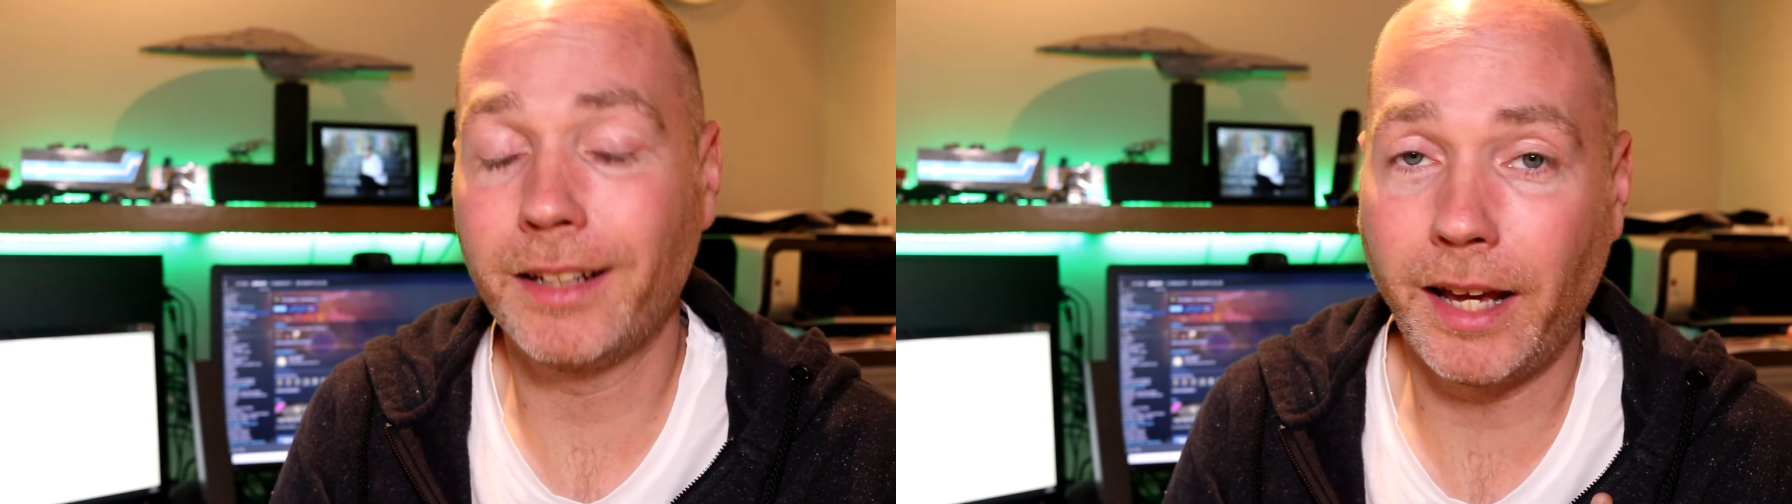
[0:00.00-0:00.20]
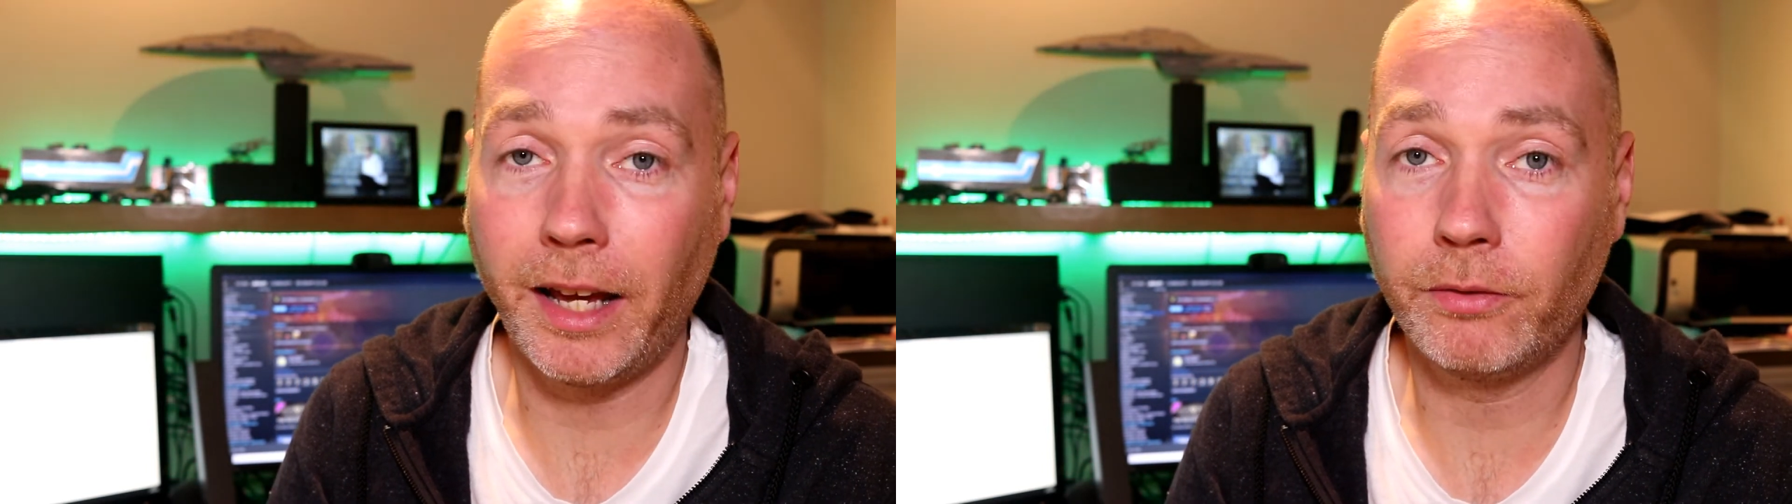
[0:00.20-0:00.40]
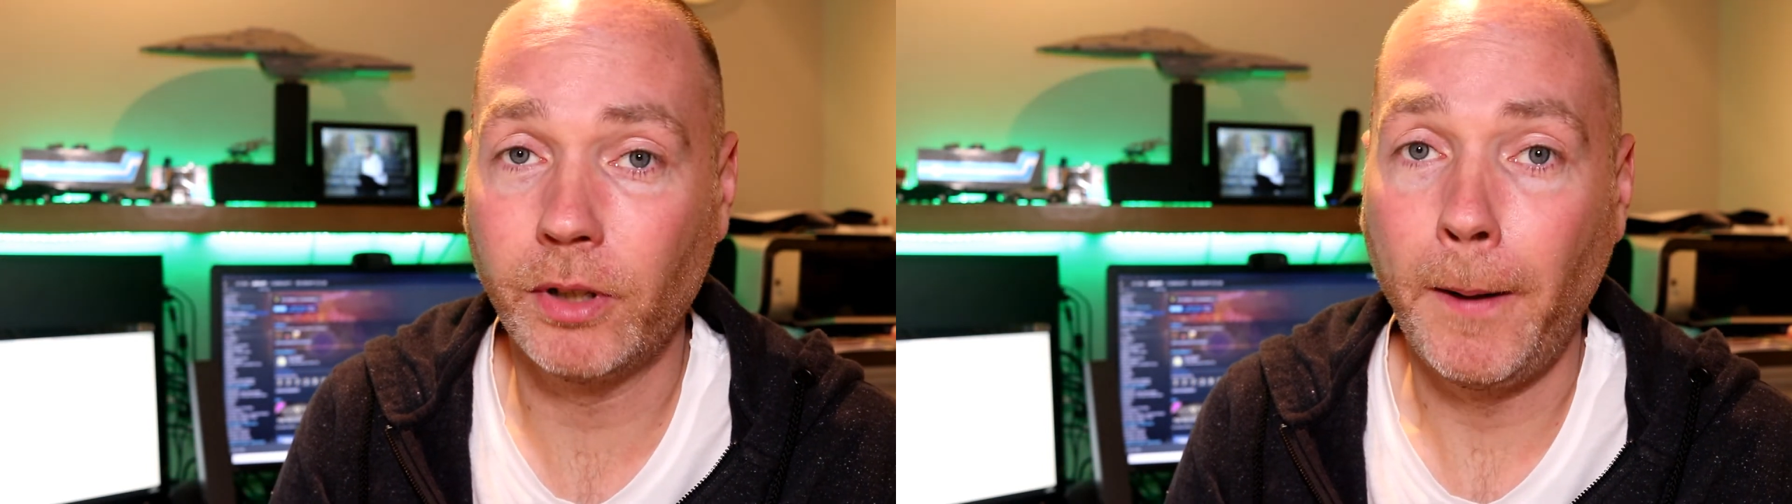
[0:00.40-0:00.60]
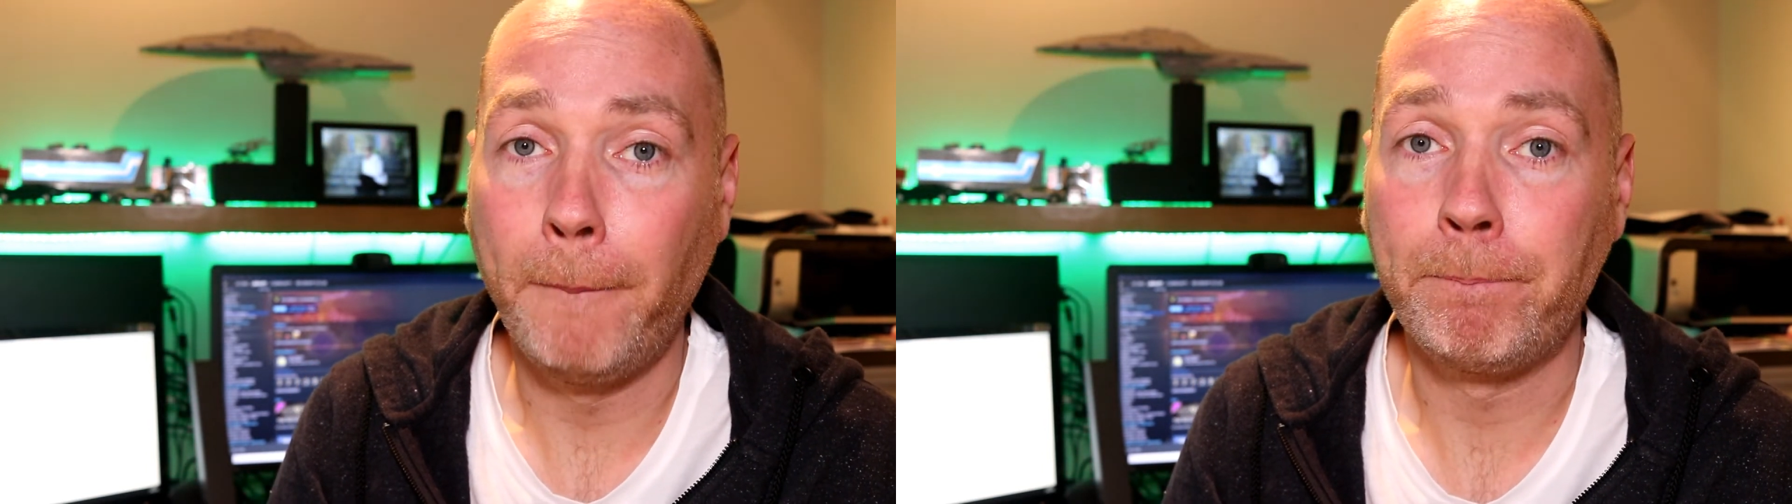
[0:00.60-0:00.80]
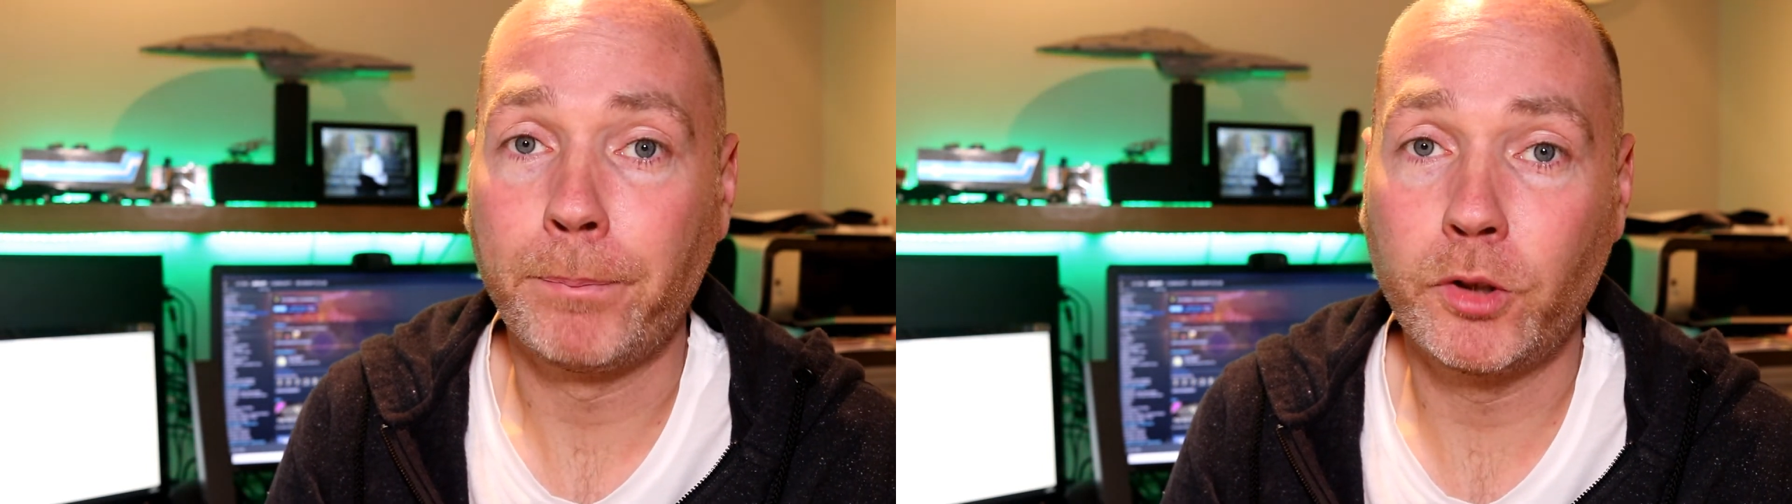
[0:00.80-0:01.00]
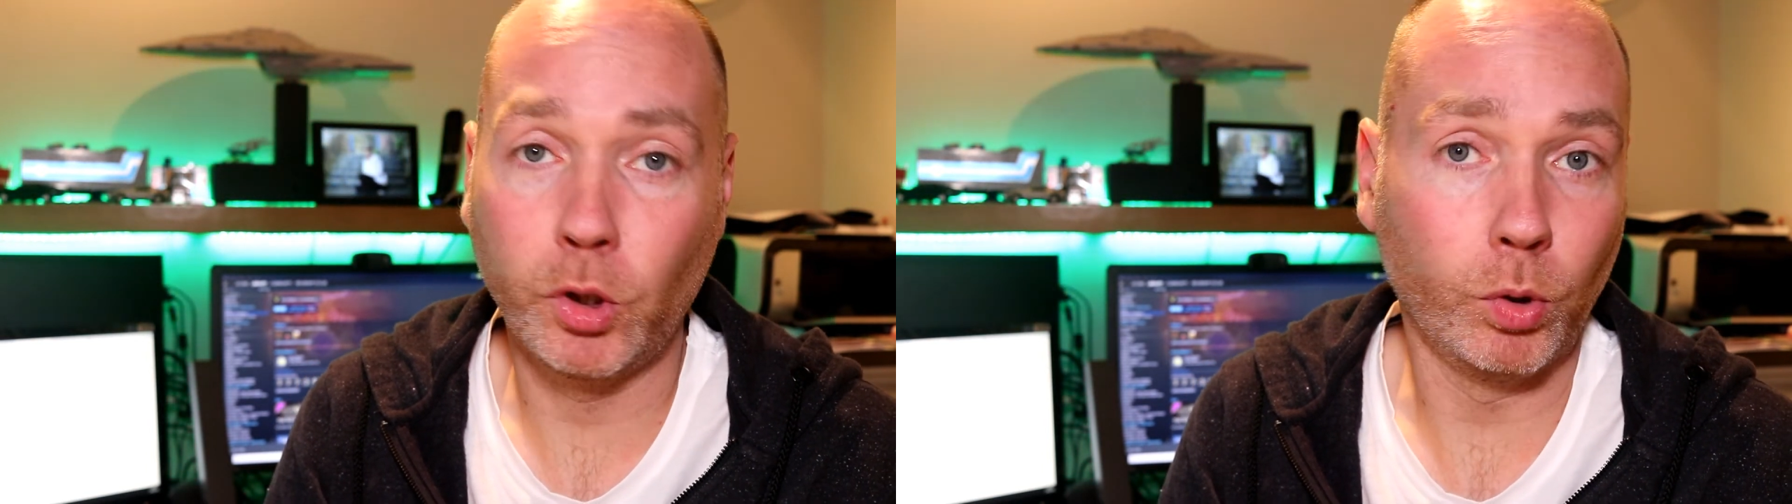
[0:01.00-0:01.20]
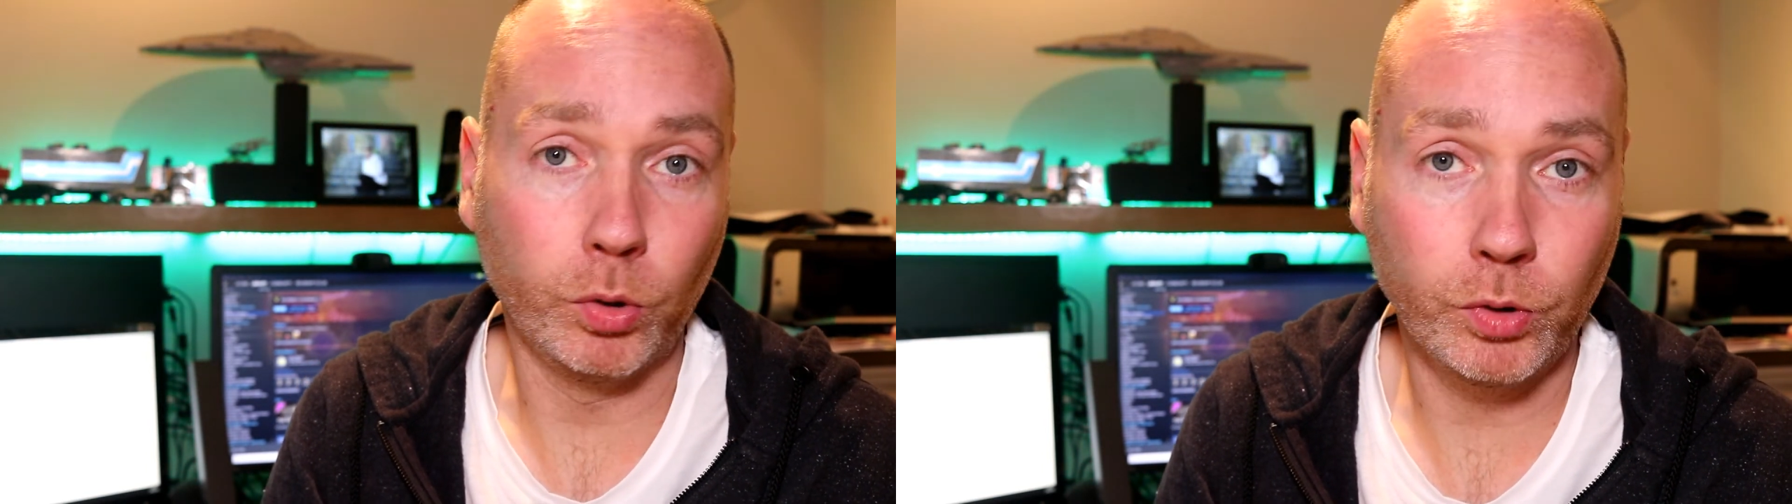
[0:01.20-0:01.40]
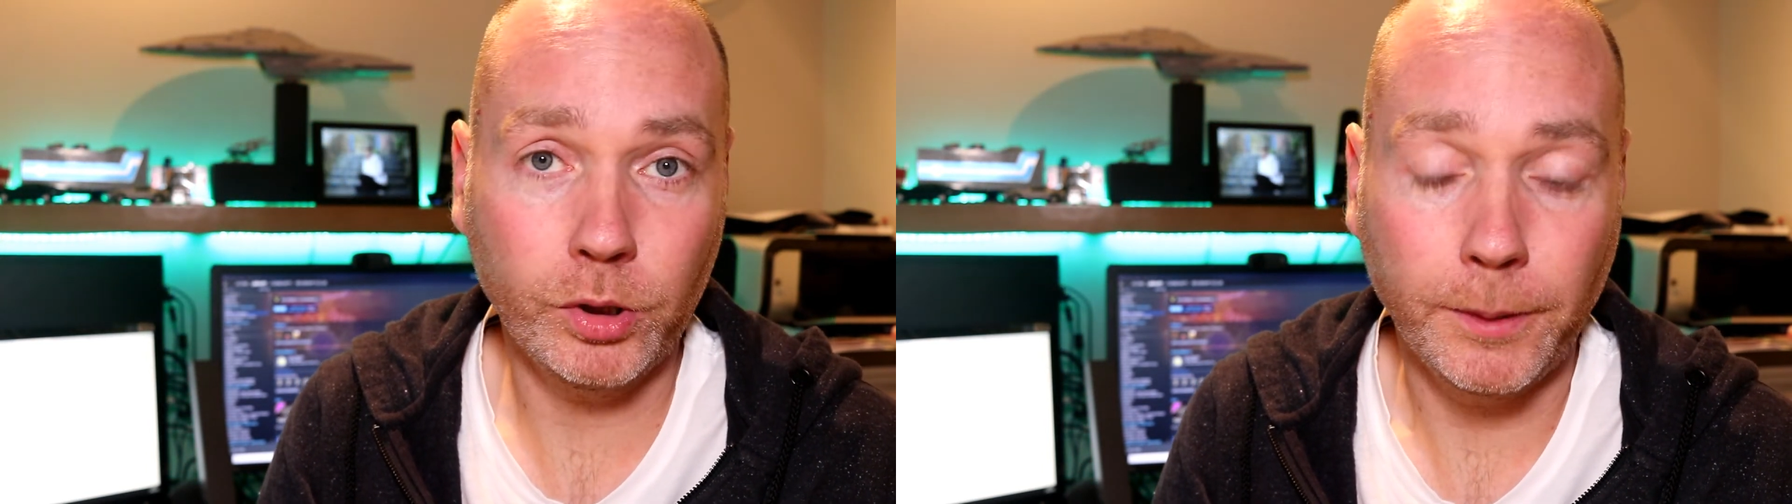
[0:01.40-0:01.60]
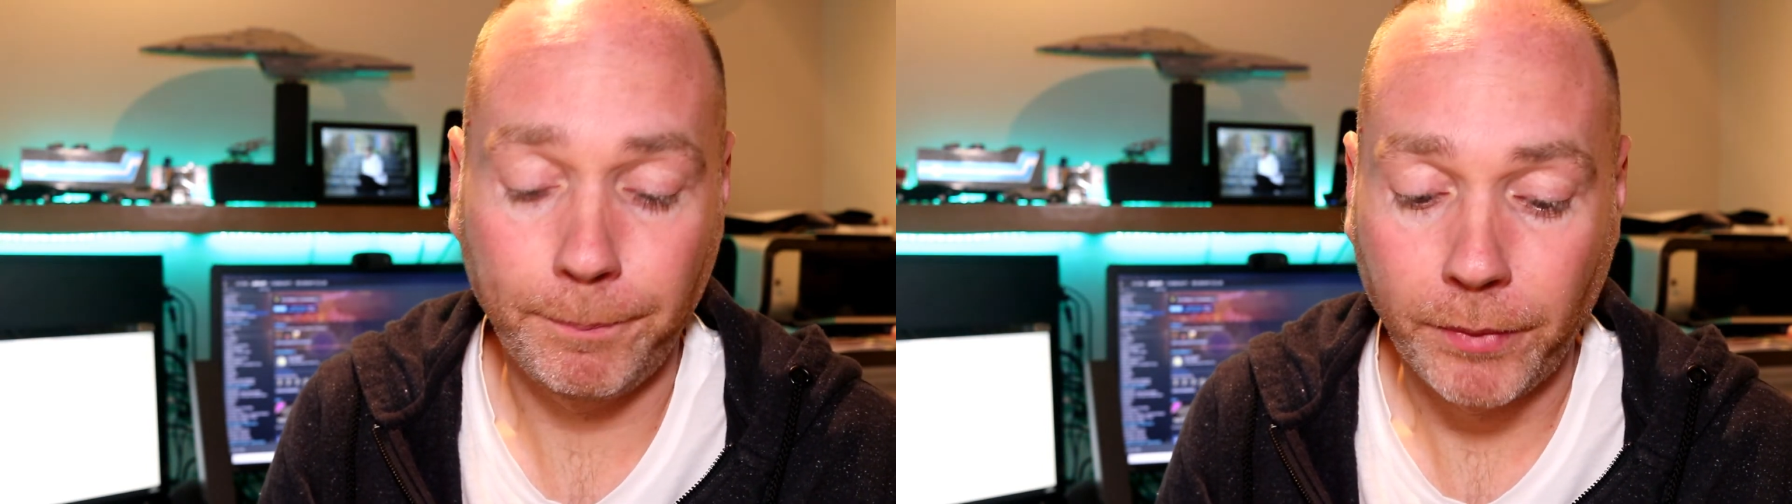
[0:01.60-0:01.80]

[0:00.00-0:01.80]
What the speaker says: and have 200.